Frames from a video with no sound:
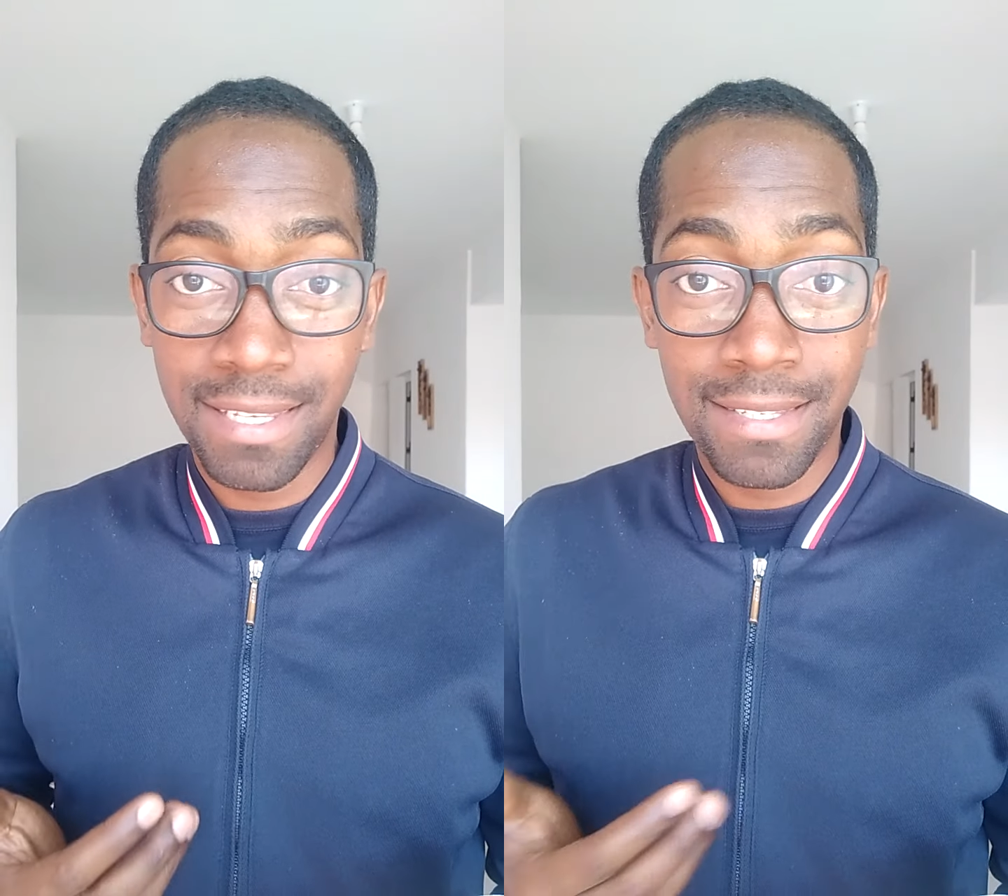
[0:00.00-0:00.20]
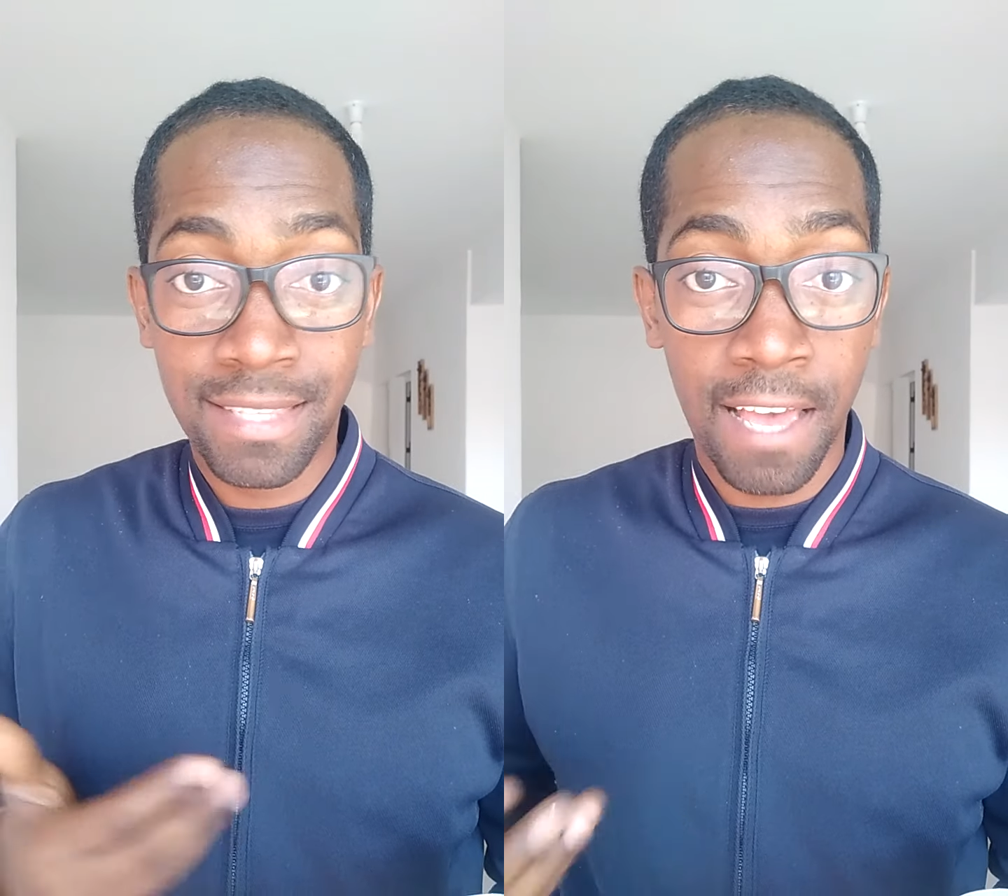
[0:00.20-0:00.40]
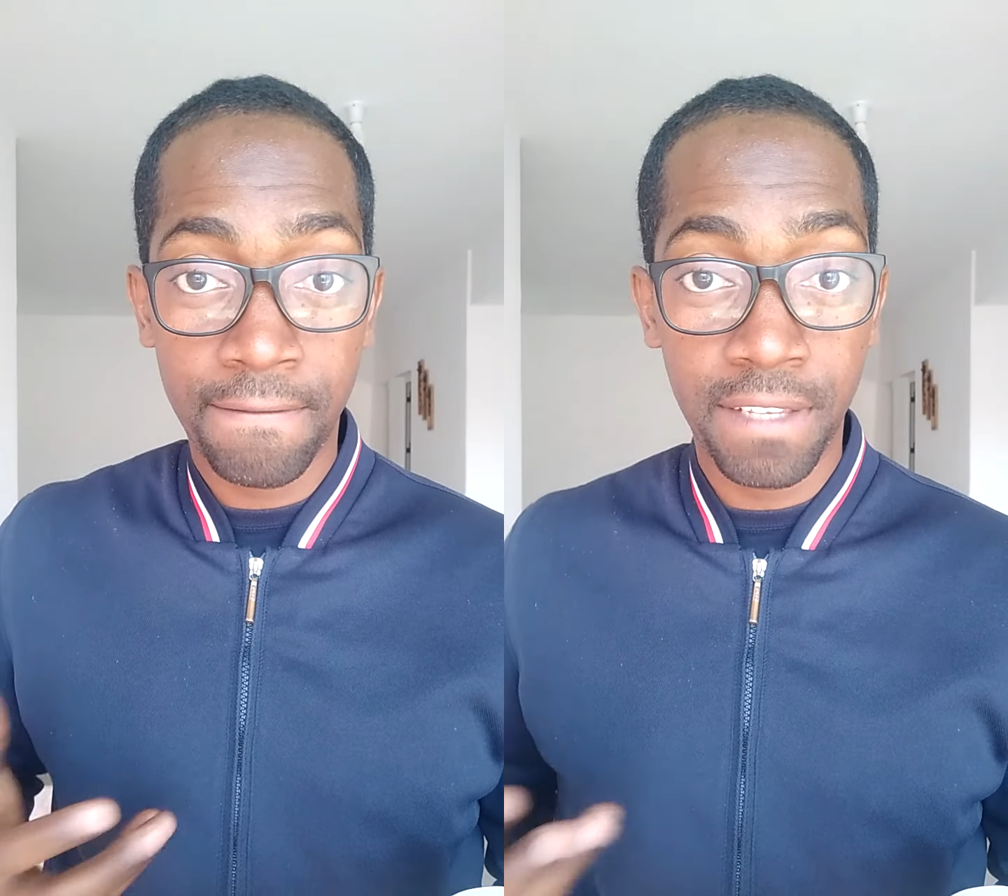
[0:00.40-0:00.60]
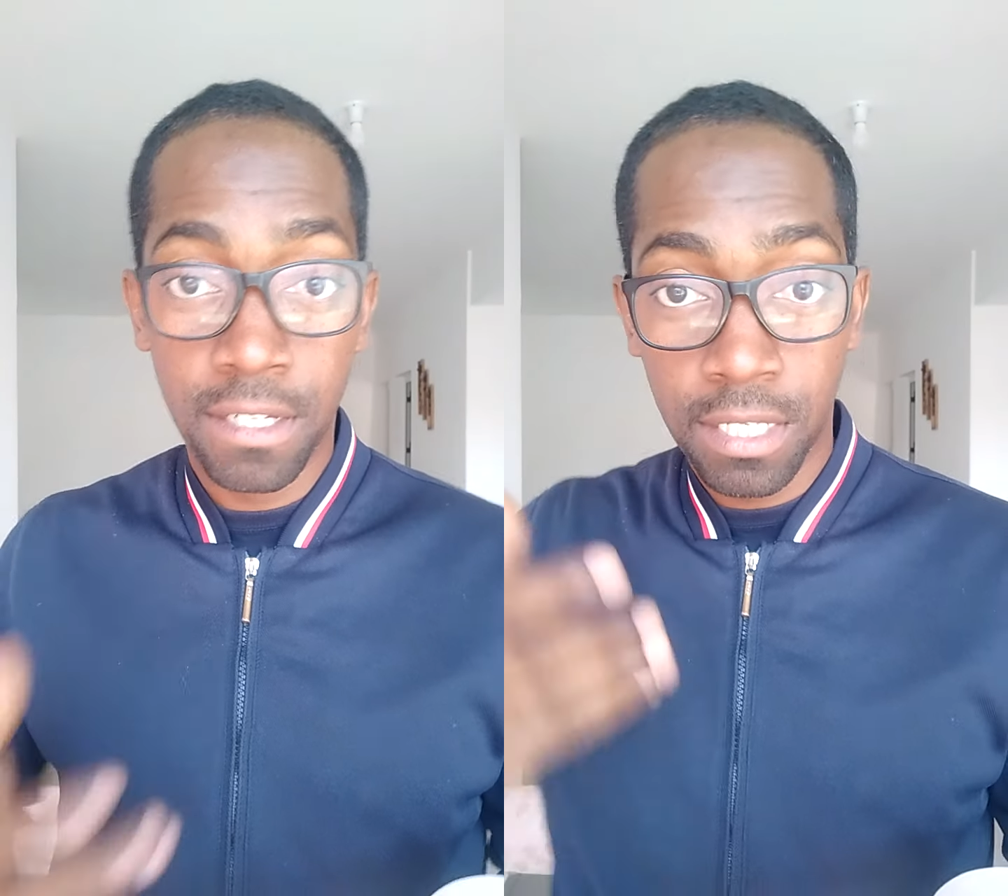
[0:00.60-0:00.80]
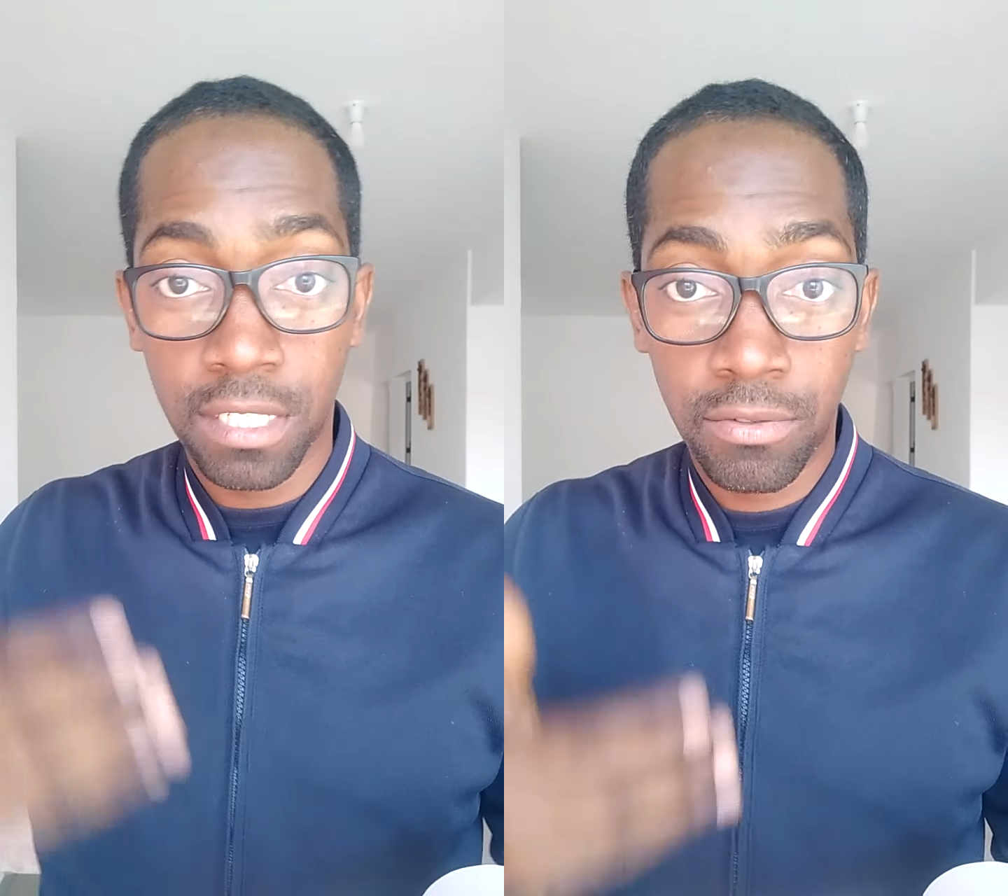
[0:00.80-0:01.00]
he's definitely
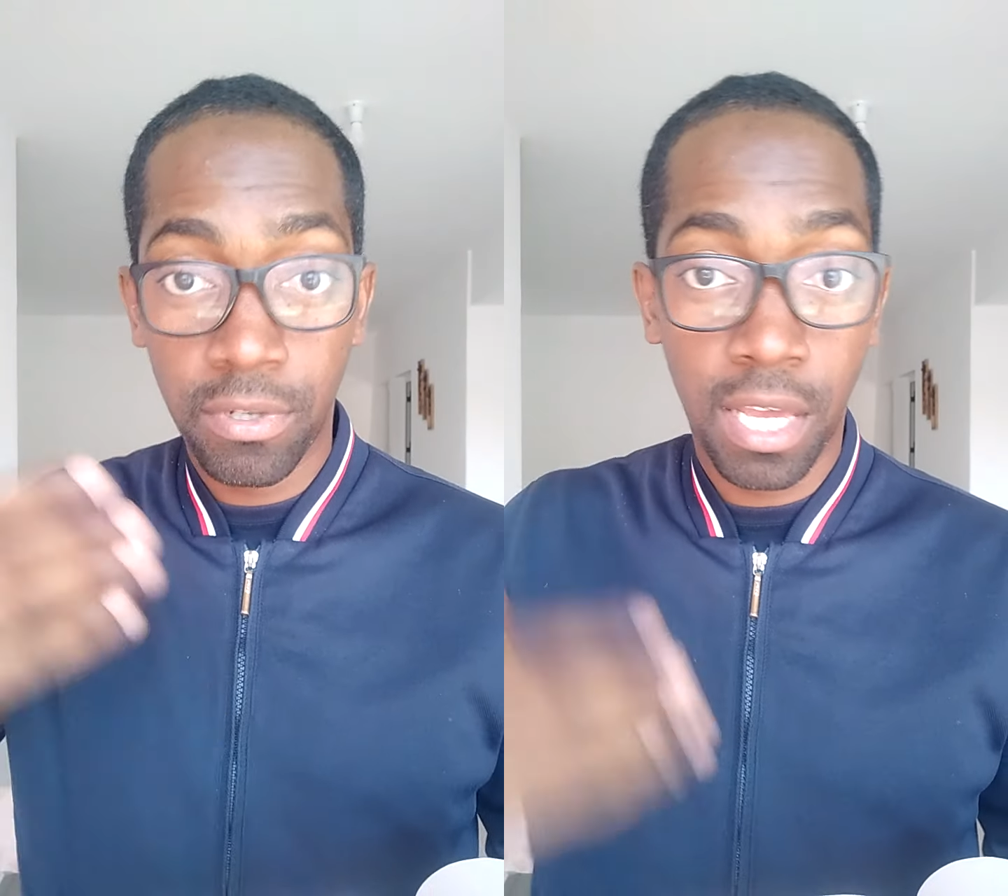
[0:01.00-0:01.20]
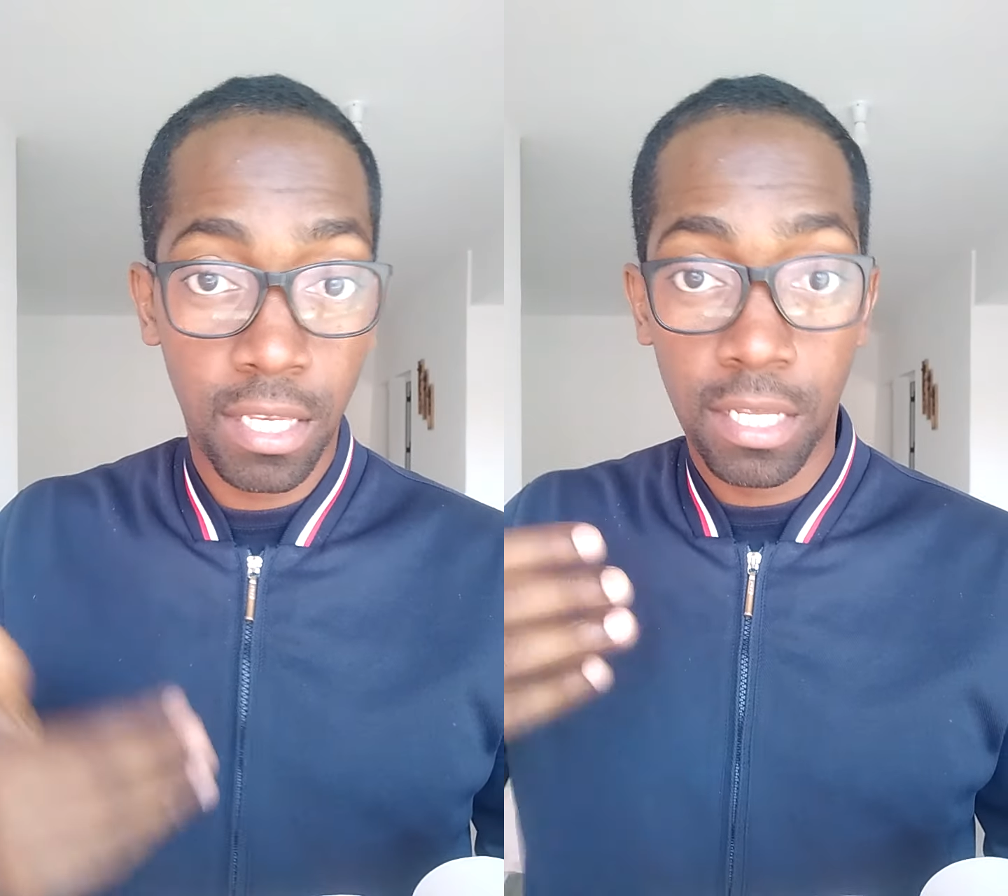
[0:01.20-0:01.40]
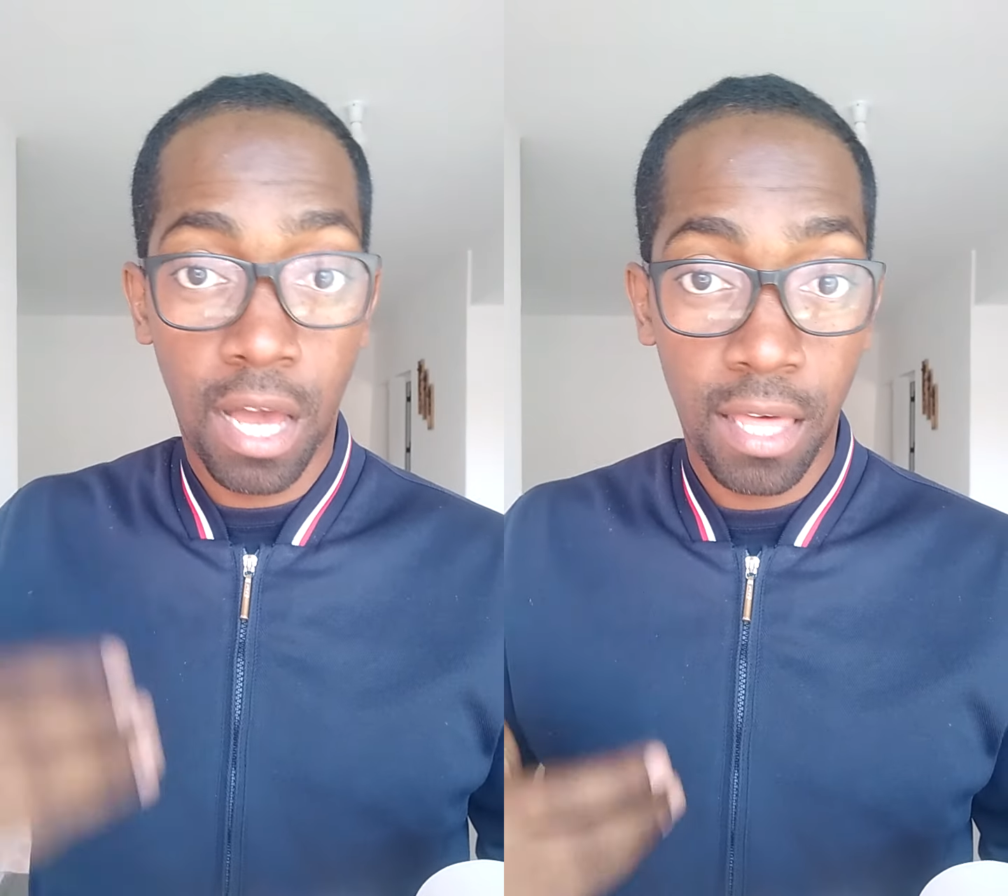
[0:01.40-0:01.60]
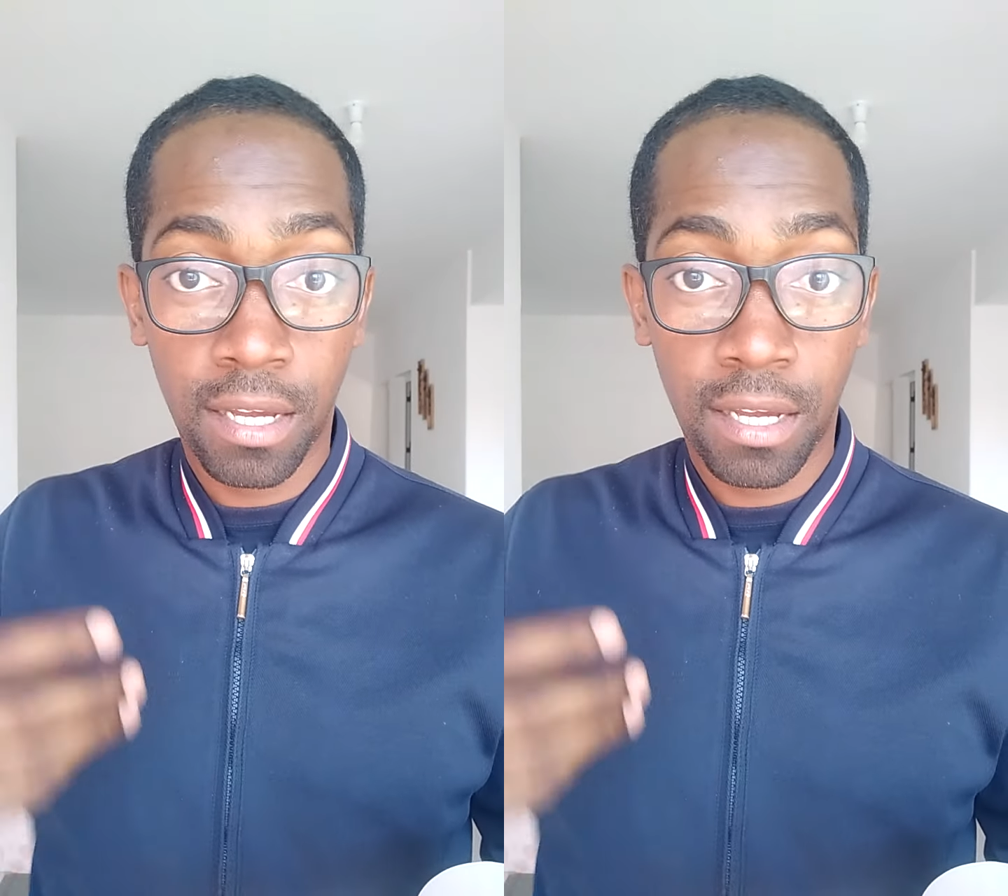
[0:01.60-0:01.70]
going to create